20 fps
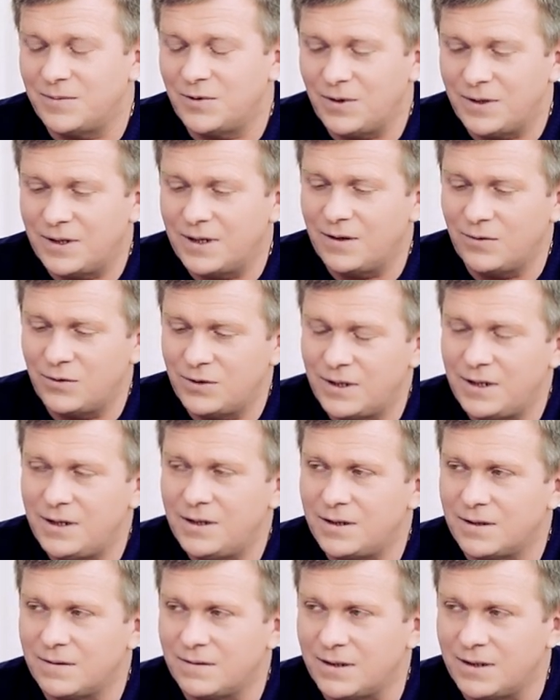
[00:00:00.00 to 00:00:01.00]
Well, it's
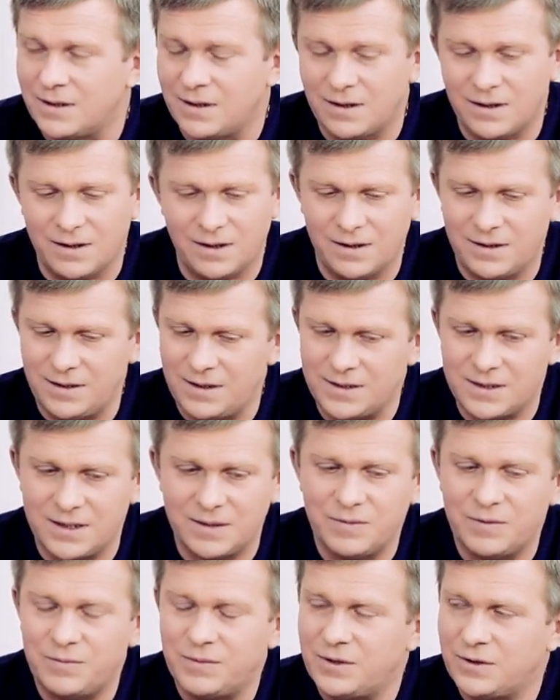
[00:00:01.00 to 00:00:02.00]
an exaggeration,
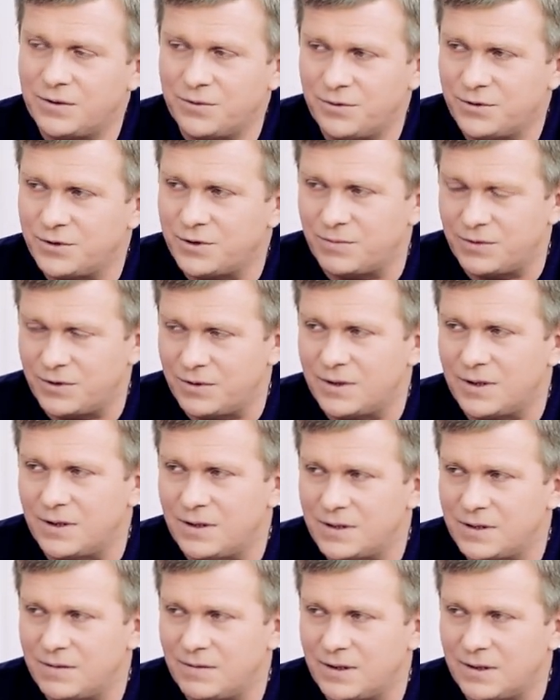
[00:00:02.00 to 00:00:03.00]
but if we draw a
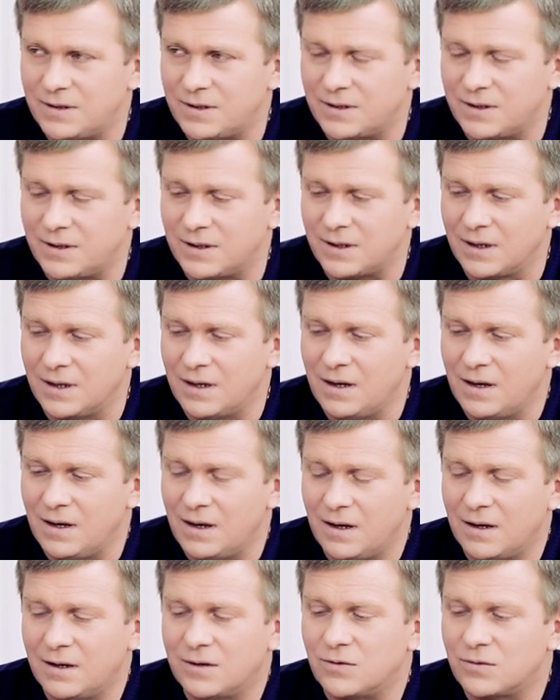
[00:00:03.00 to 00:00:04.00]
parallel, this is really
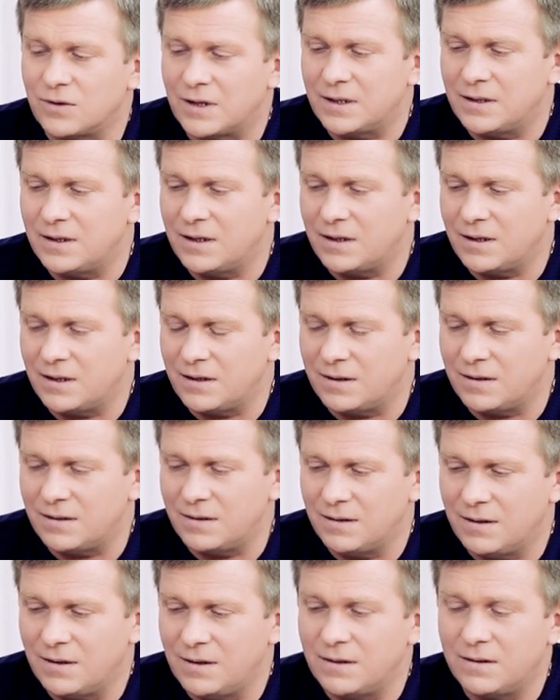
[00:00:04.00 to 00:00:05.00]
so. But
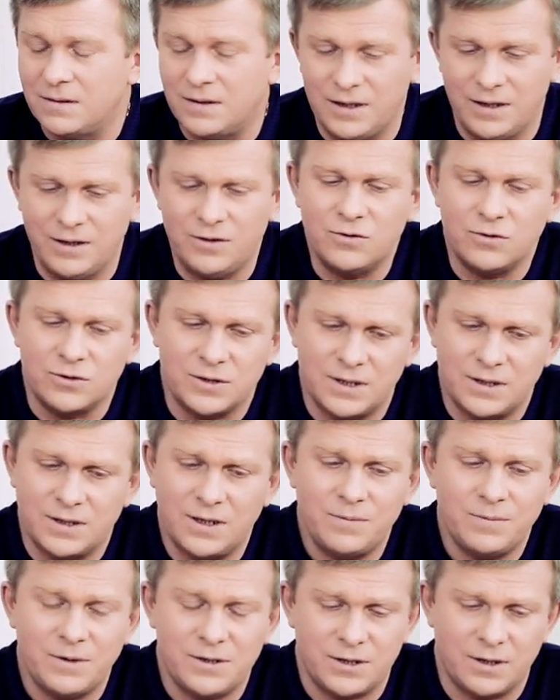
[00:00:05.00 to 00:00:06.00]
when you go to get
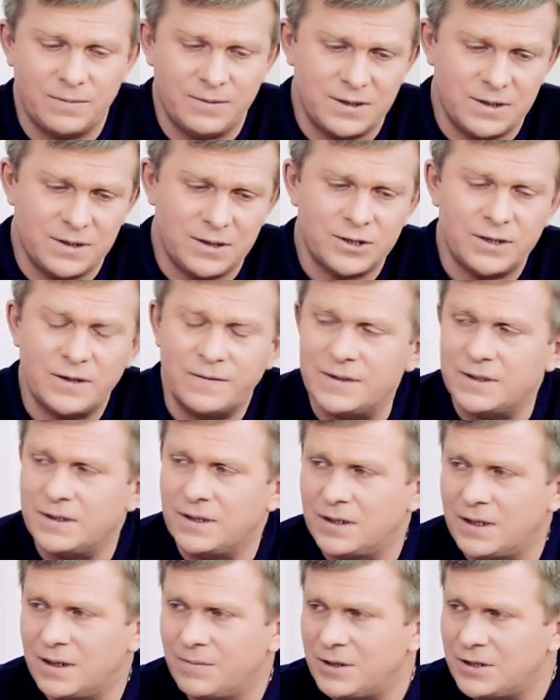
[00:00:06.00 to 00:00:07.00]
slippers, you come in,
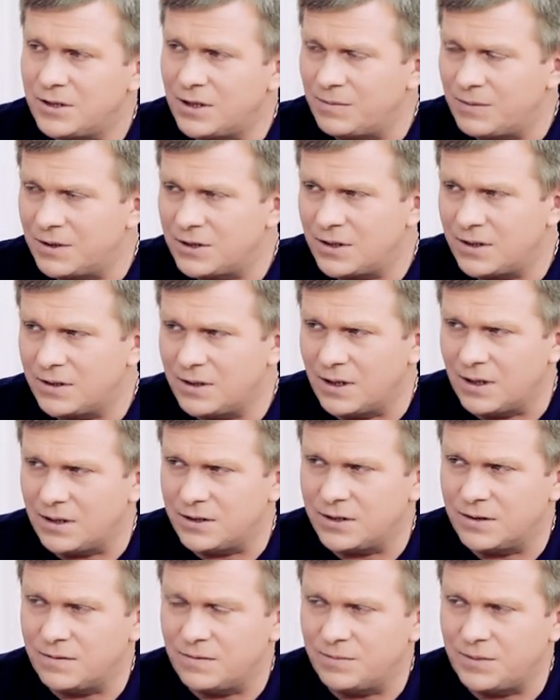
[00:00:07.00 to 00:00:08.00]
take the slippers
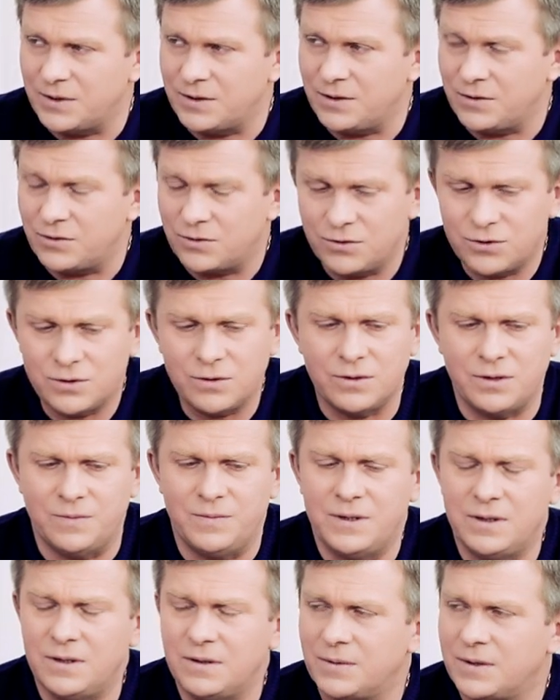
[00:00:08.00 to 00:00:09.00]
and go on to do
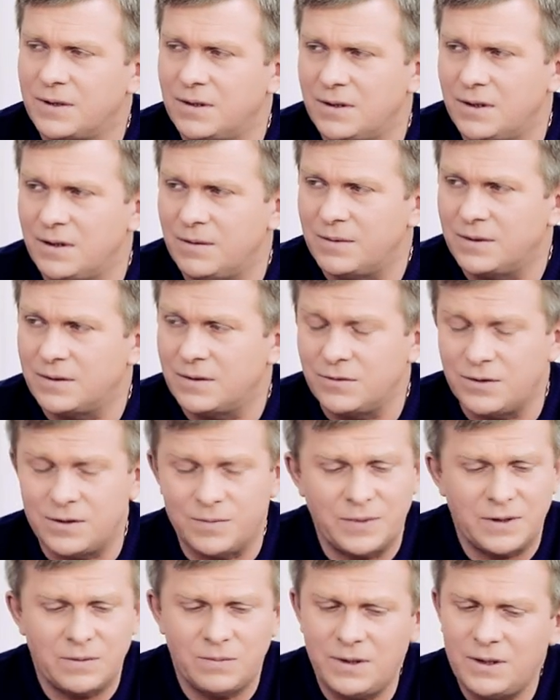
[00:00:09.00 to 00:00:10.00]
what you need to do.
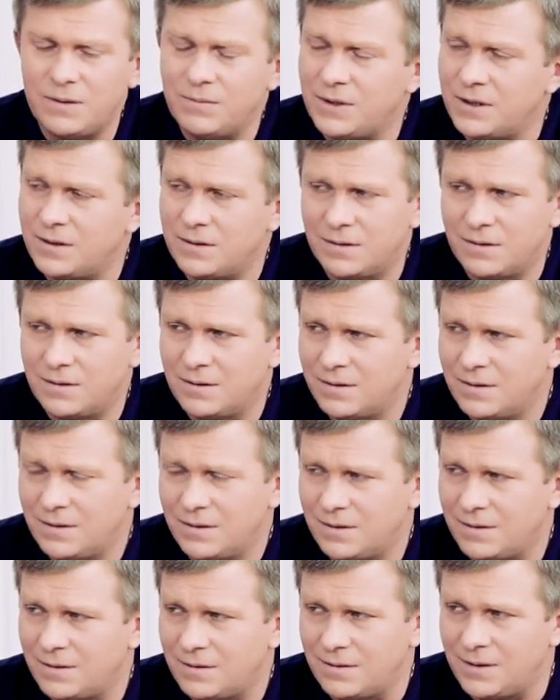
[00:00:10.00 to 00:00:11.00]
That is, there
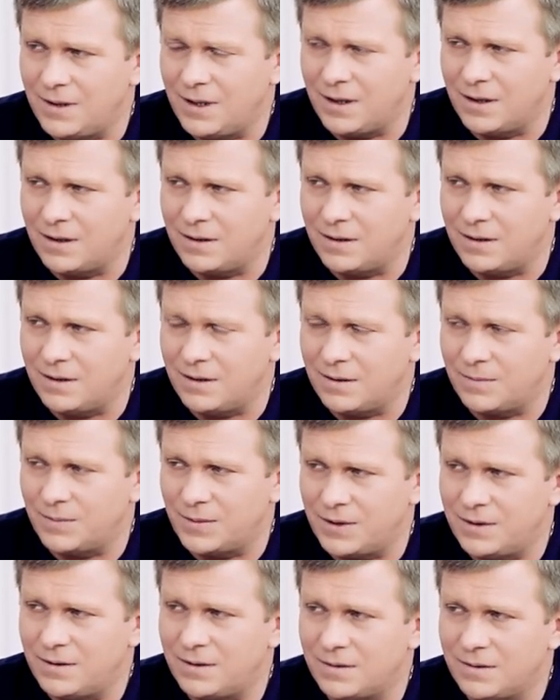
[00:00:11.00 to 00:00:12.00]
aren't any problems,
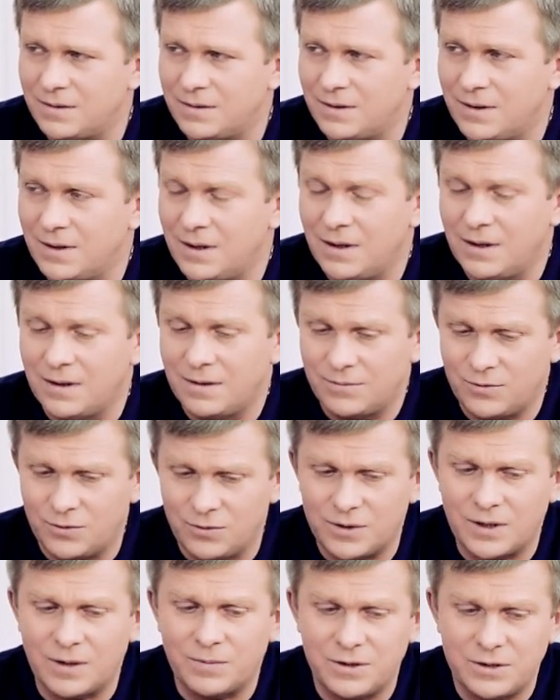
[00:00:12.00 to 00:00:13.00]
right?
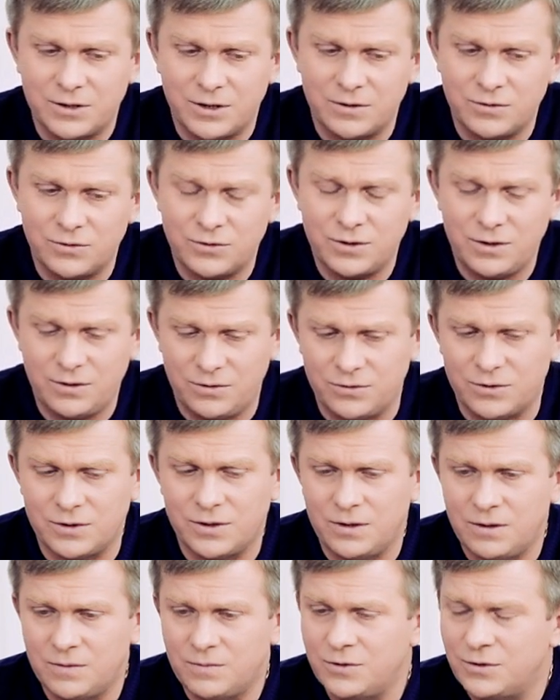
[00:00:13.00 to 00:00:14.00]
But do you need
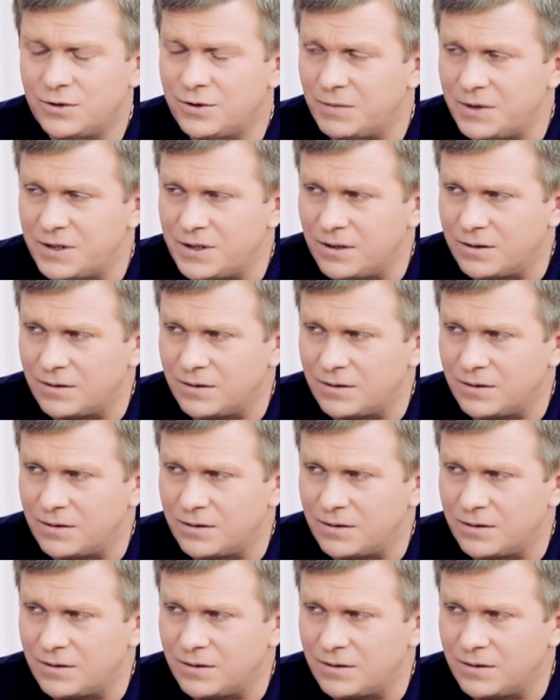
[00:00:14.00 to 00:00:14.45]
slippers? You do.